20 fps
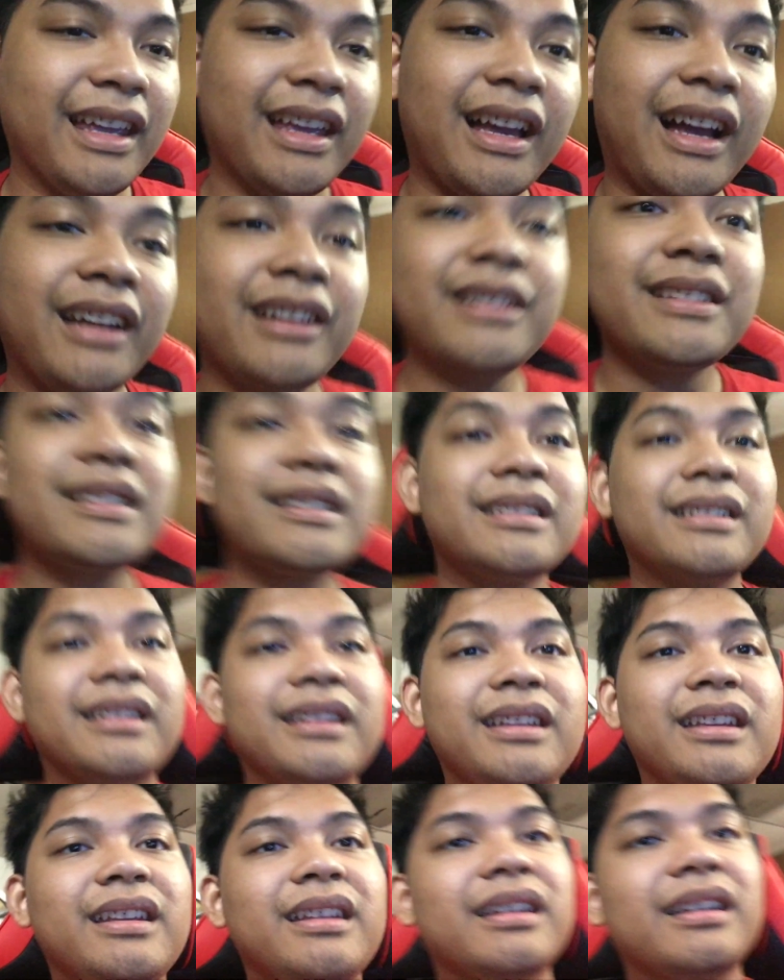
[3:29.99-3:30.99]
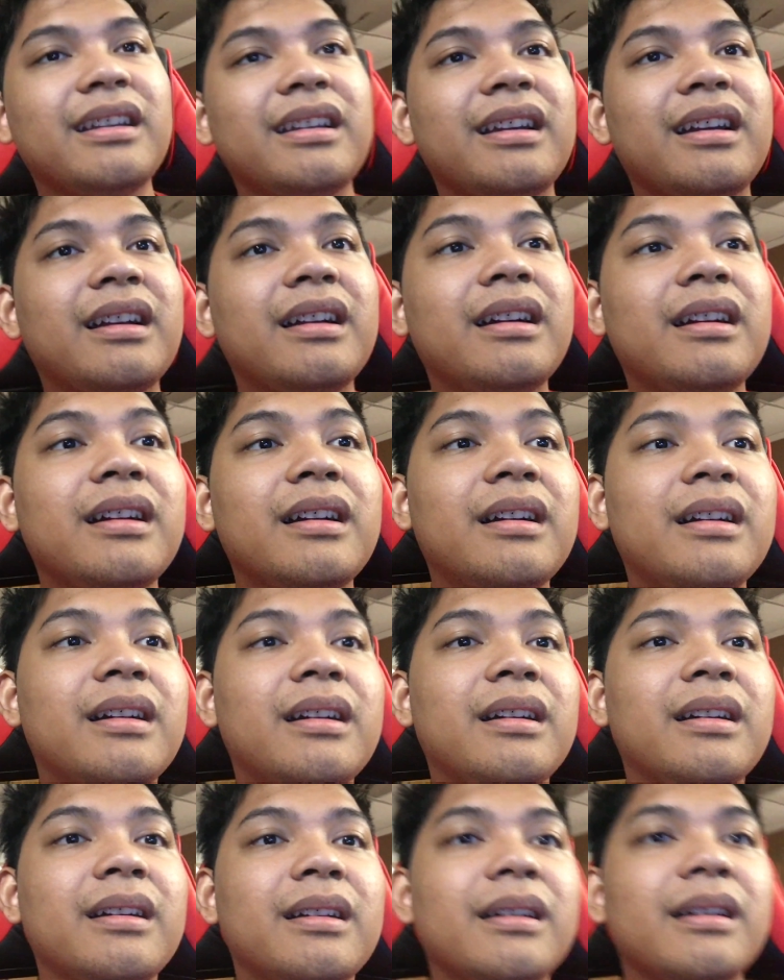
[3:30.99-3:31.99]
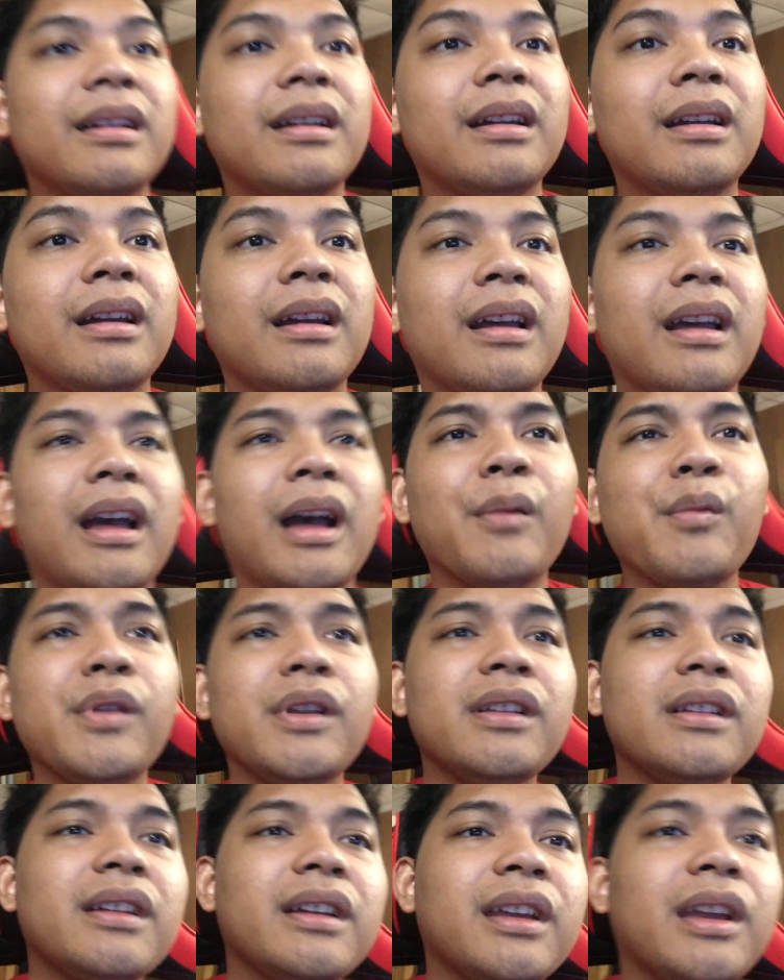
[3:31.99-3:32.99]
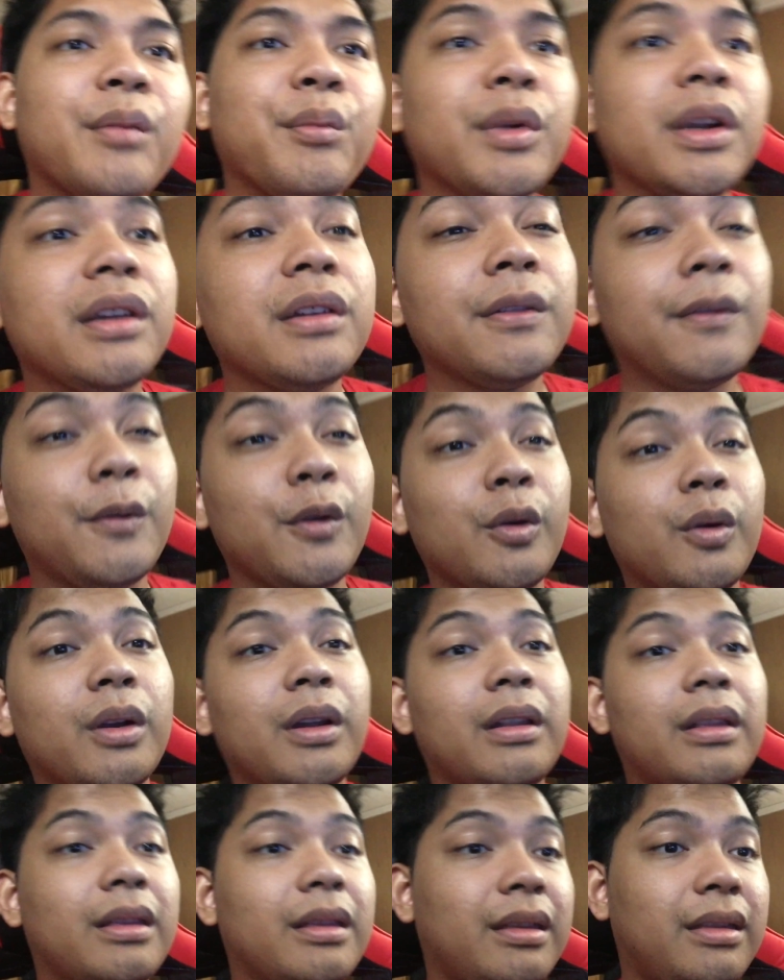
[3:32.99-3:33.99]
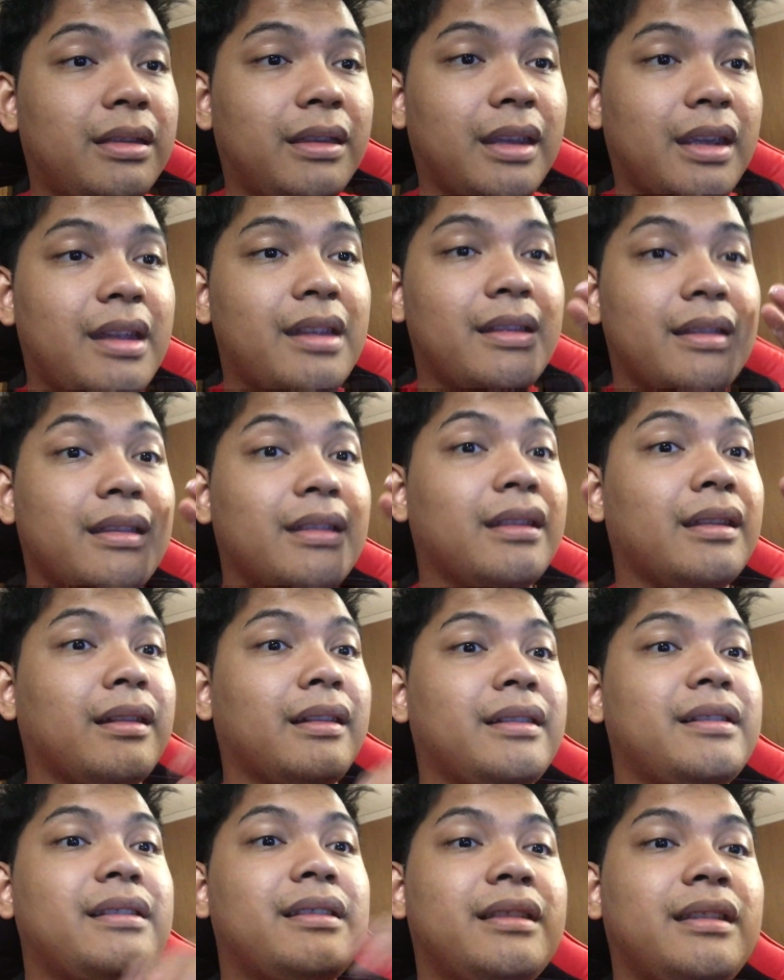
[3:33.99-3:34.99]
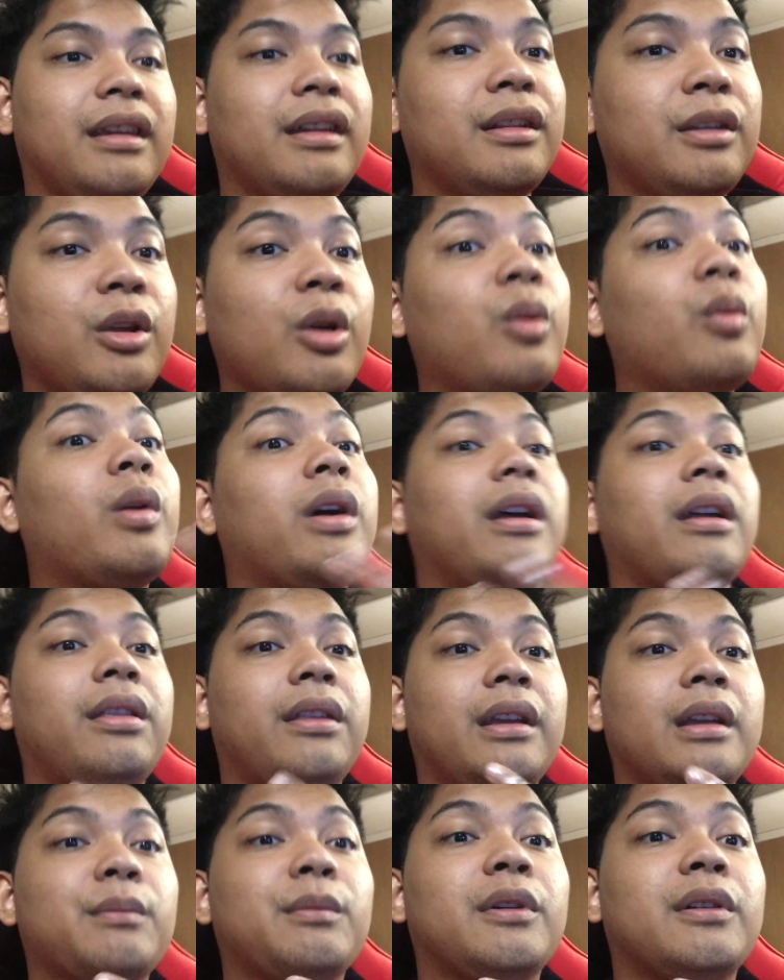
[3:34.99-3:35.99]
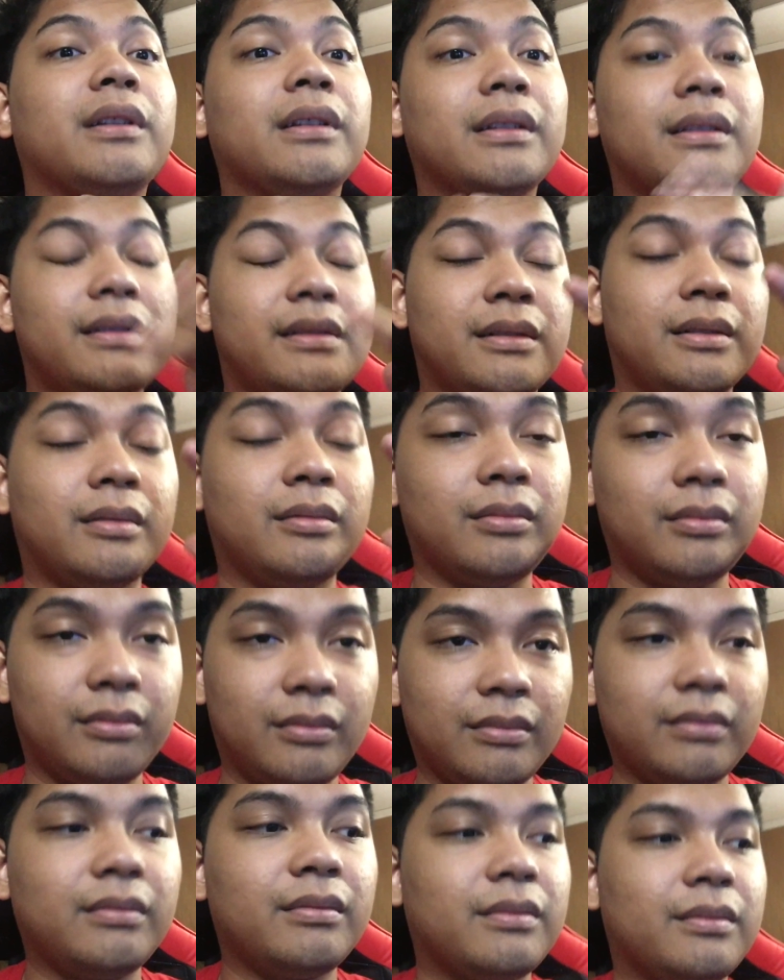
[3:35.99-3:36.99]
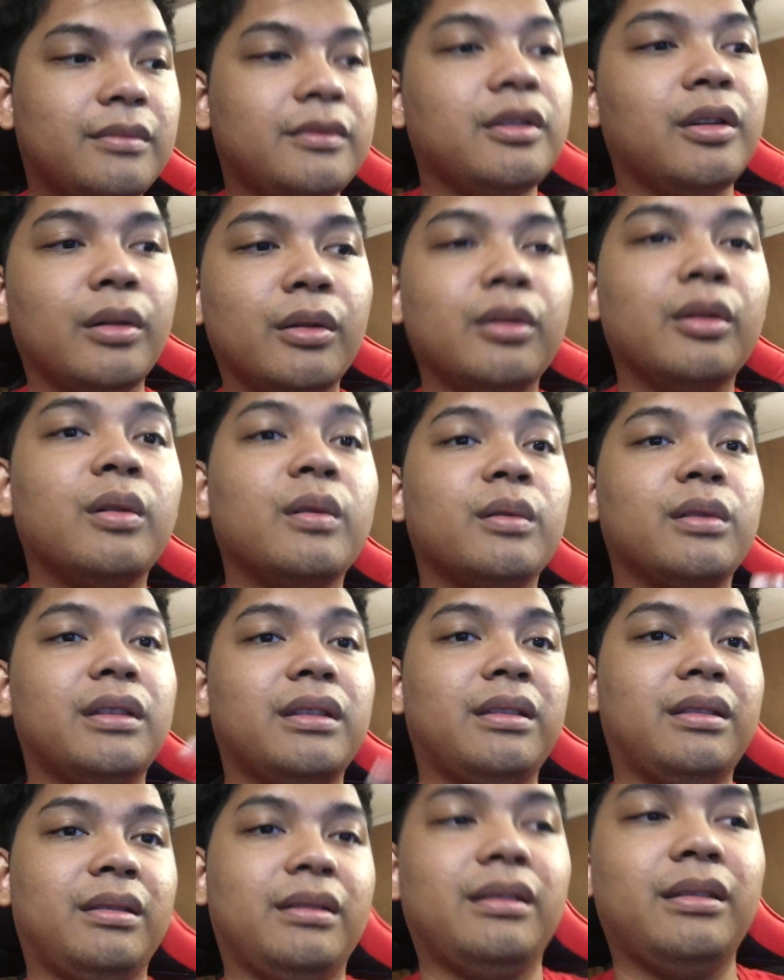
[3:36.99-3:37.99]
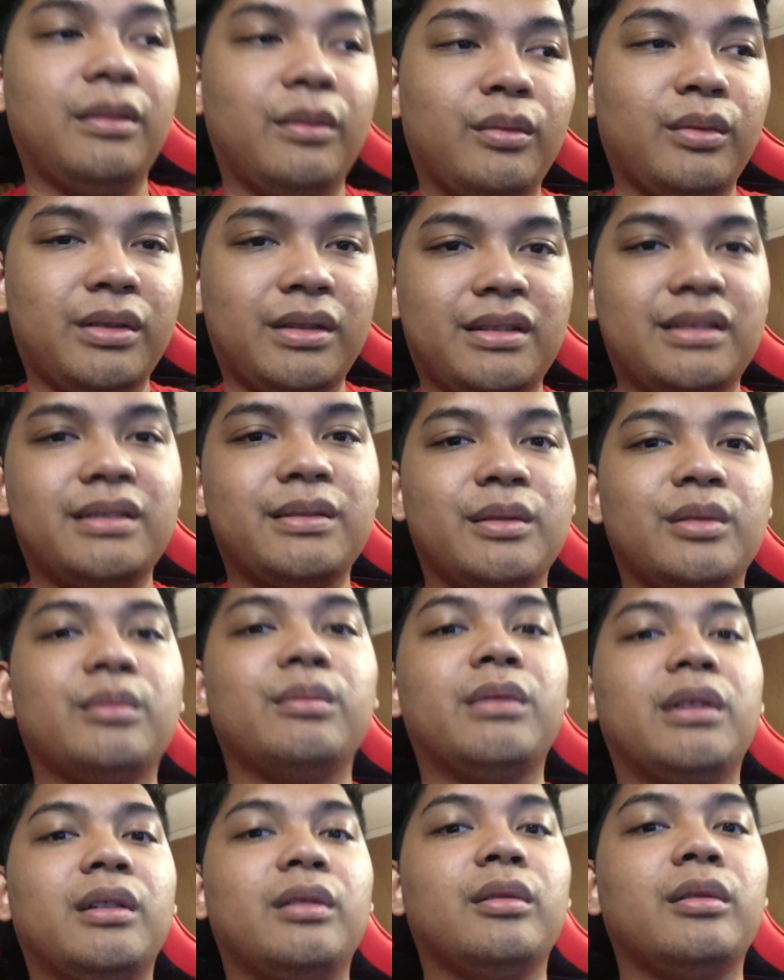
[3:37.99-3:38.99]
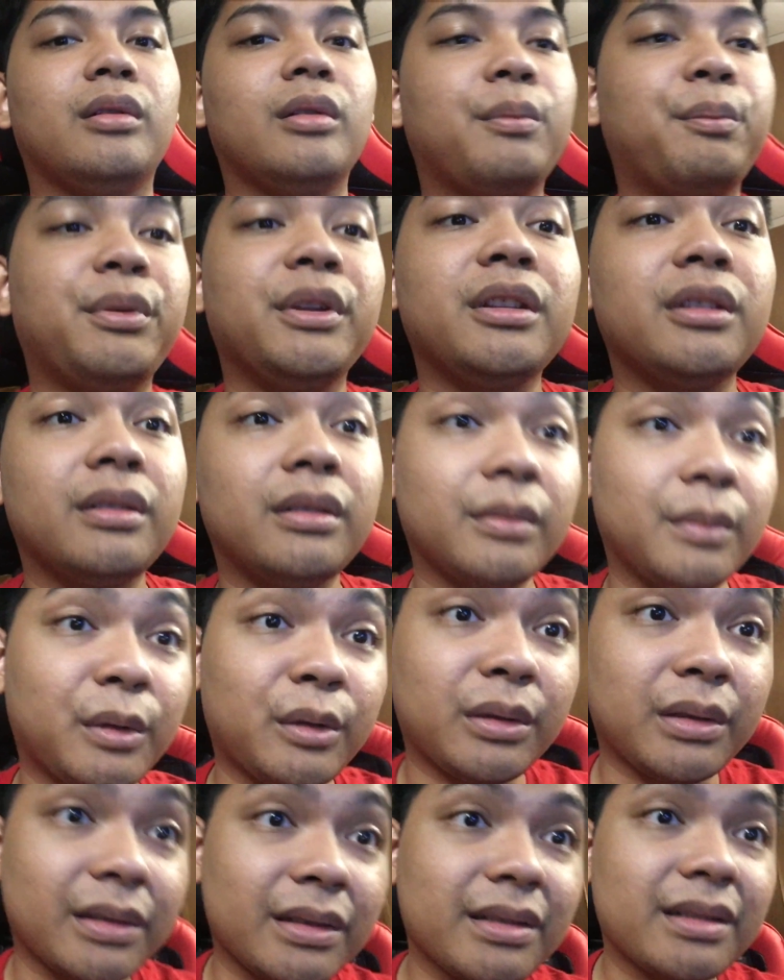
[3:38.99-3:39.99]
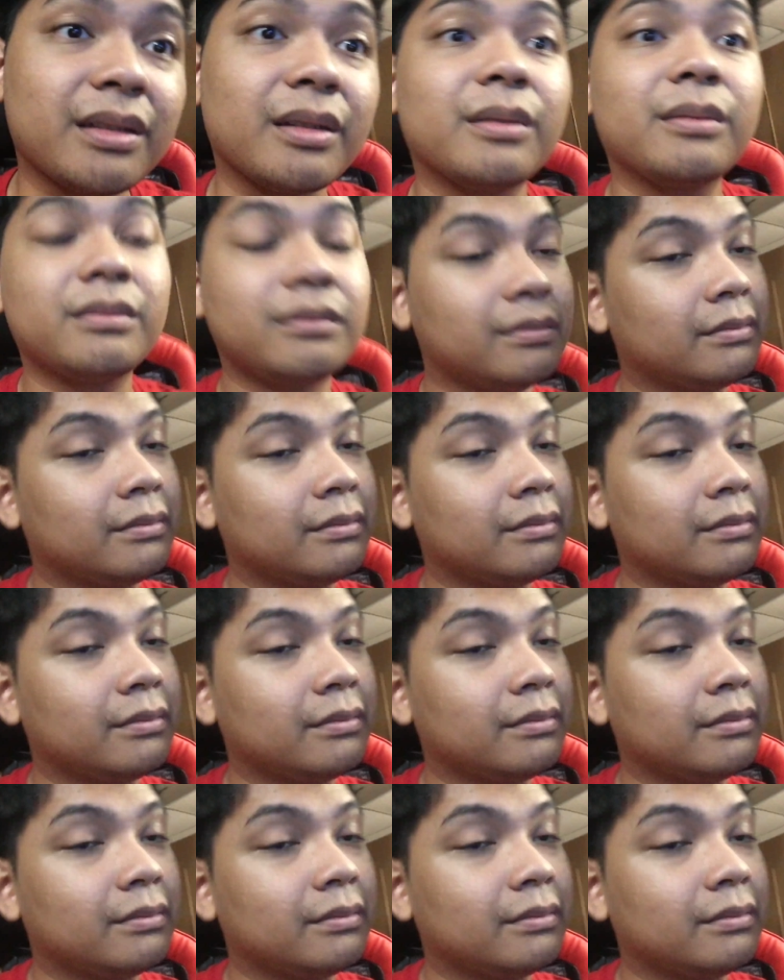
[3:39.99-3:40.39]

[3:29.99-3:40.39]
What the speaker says: honestly, I'm gonna review it and tell you what I think about it, so you'll know what's on my opinion about this. So